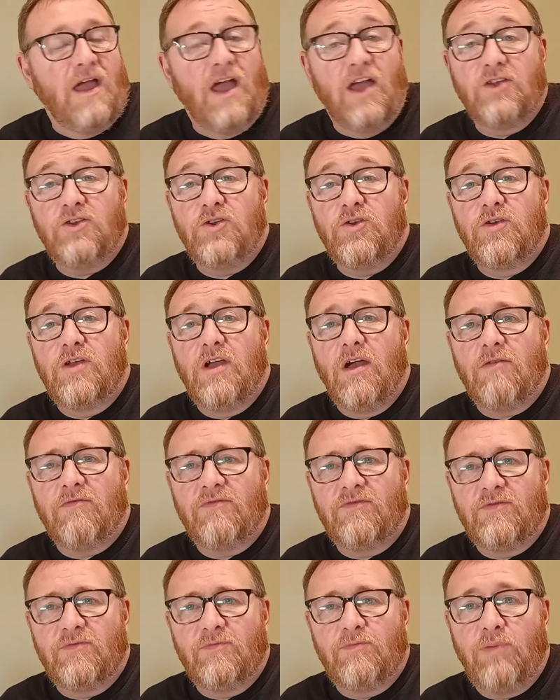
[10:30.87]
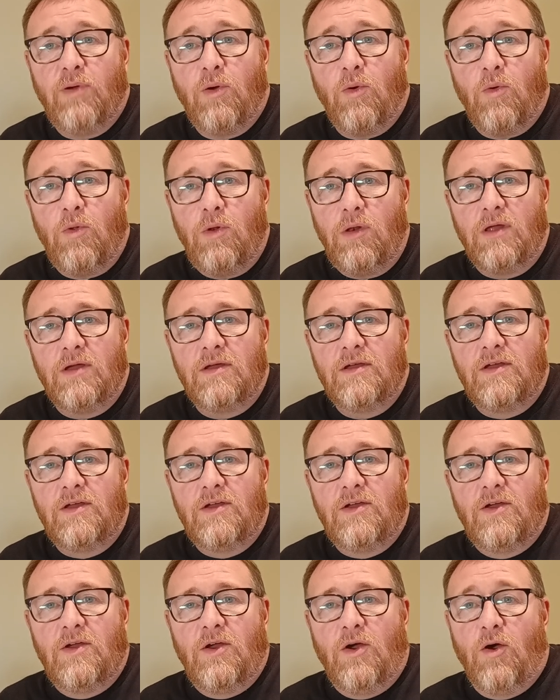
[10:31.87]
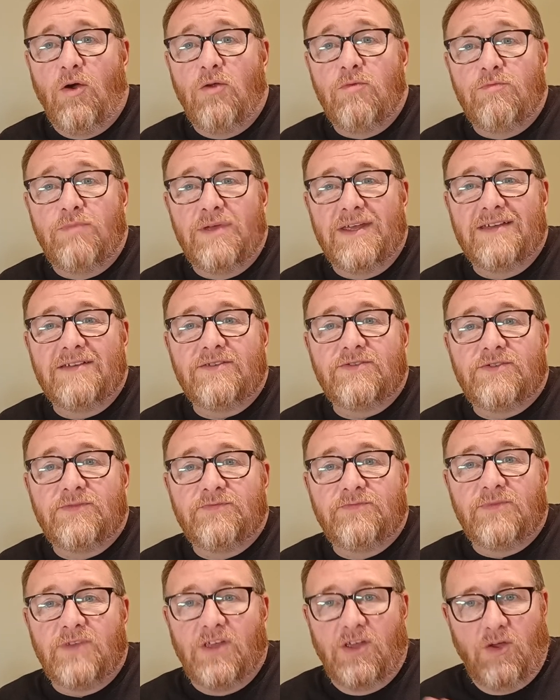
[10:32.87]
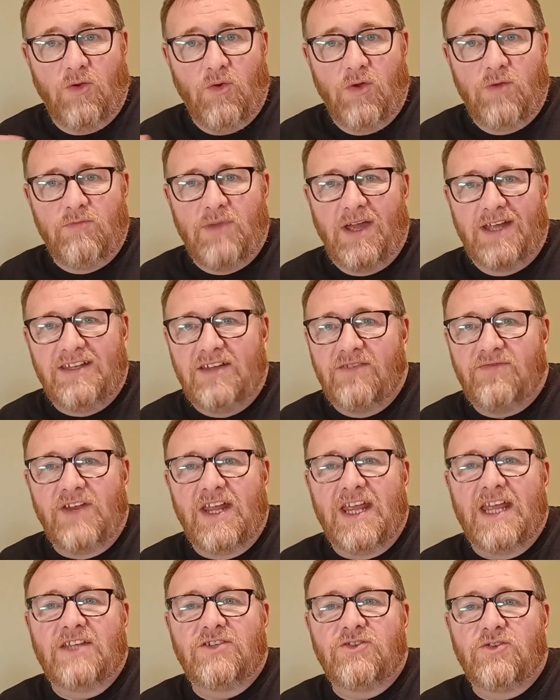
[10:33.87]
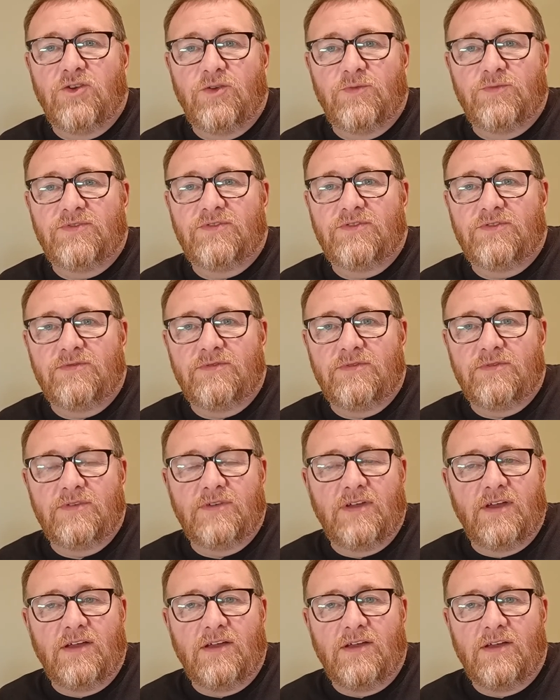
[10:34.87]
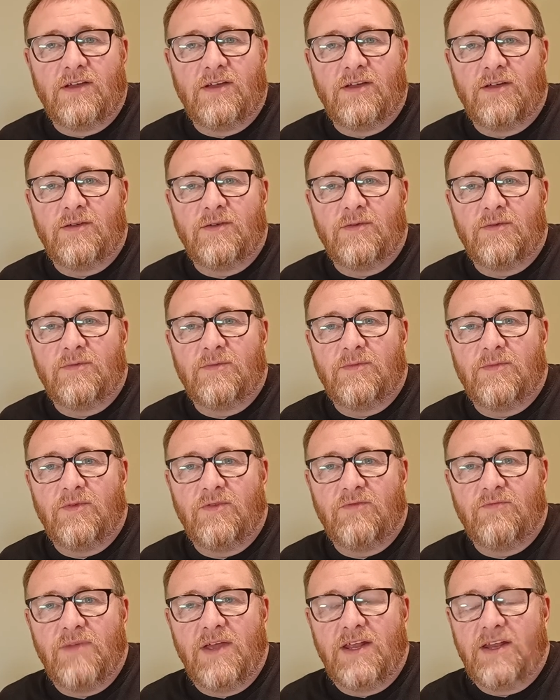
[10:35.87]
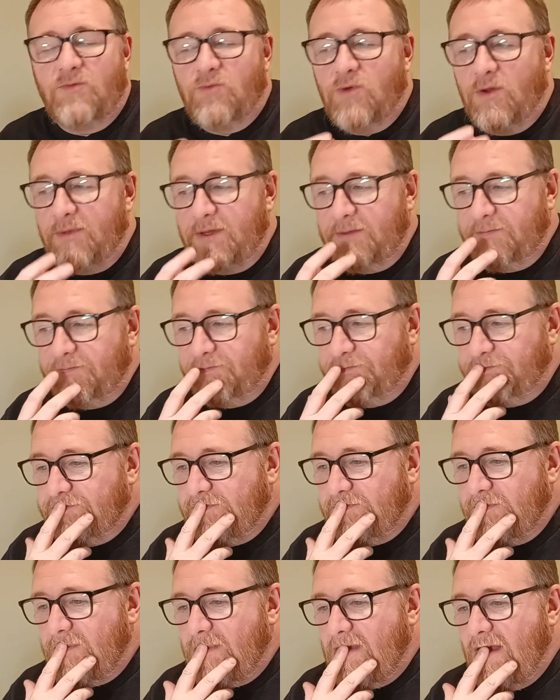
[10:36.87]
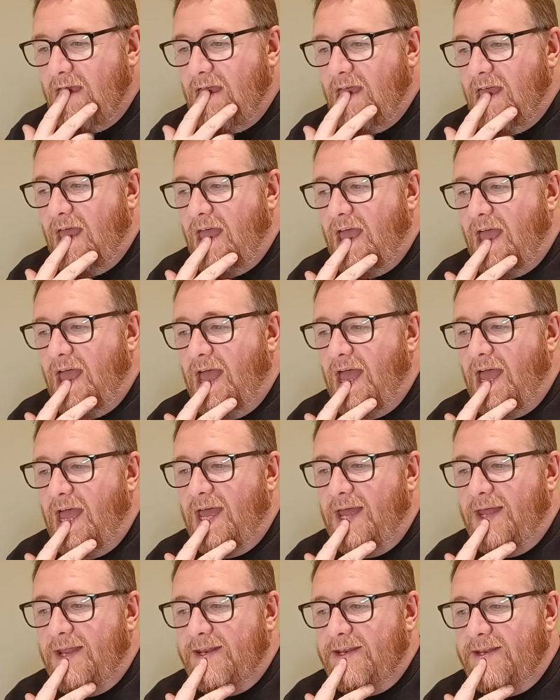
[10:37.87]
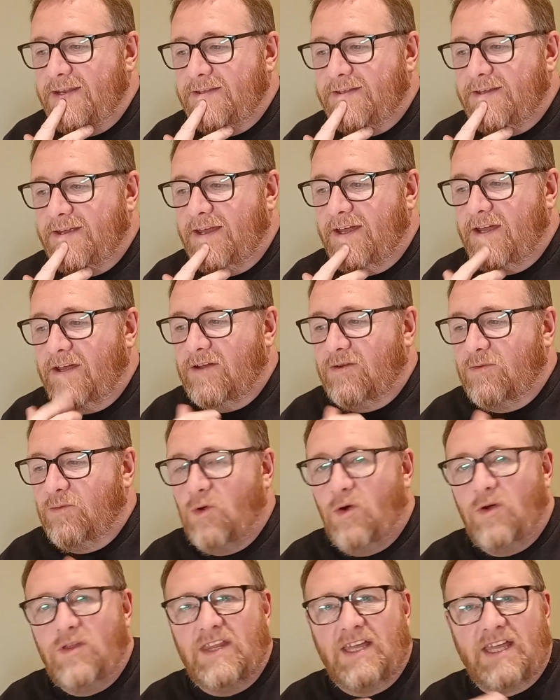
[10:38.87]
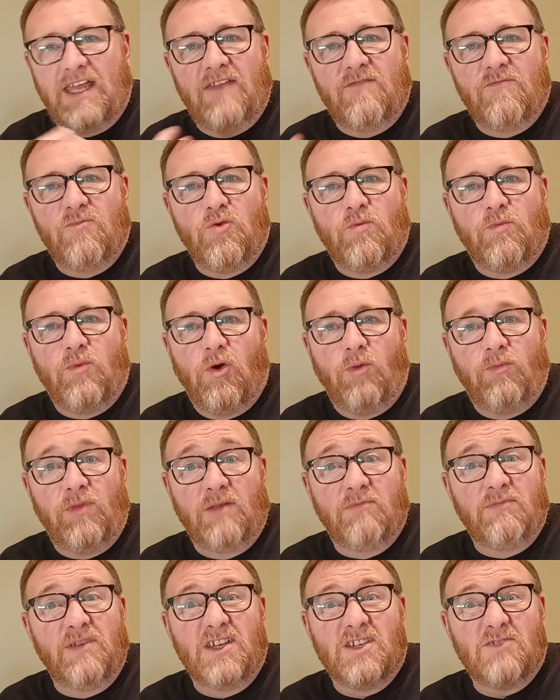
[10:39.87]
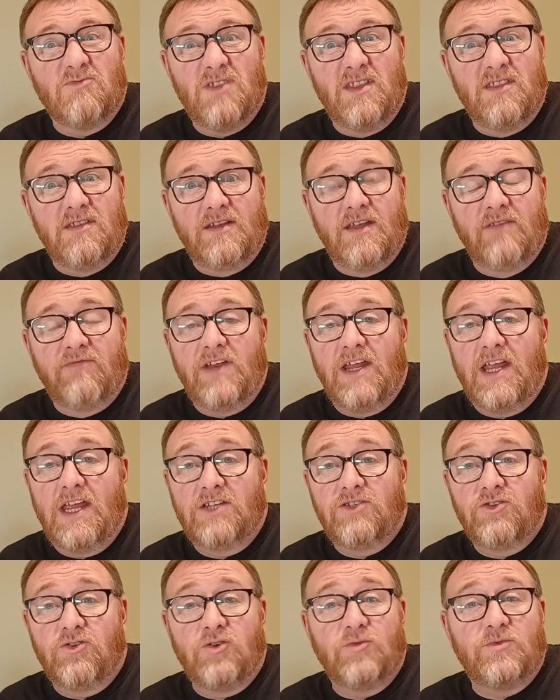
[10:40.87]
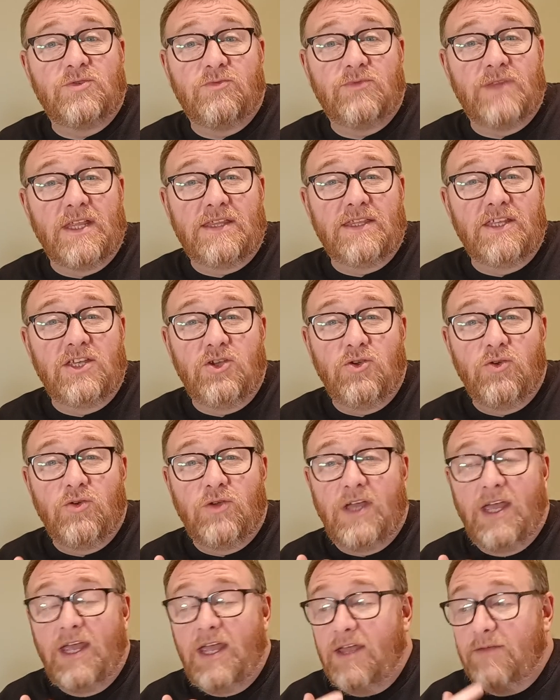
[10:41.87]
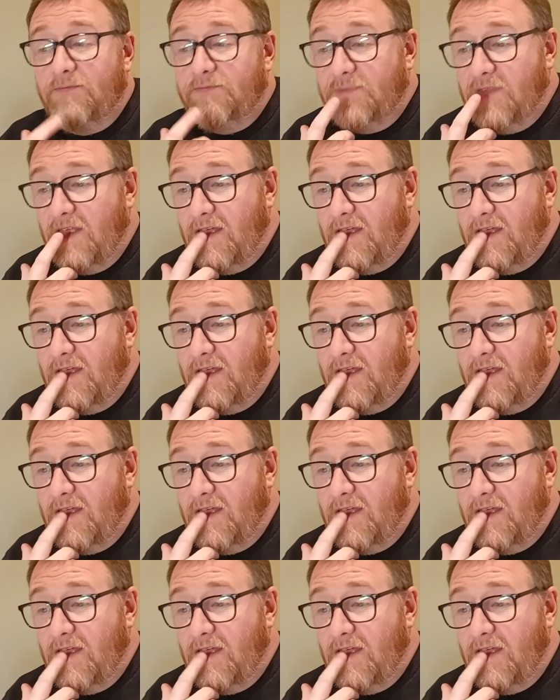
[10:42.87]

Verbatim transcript: a, a YouGov poll on beers going by different age groups um, of men and women and uh, what are the kind of more popular beers within the different age groups within the UK.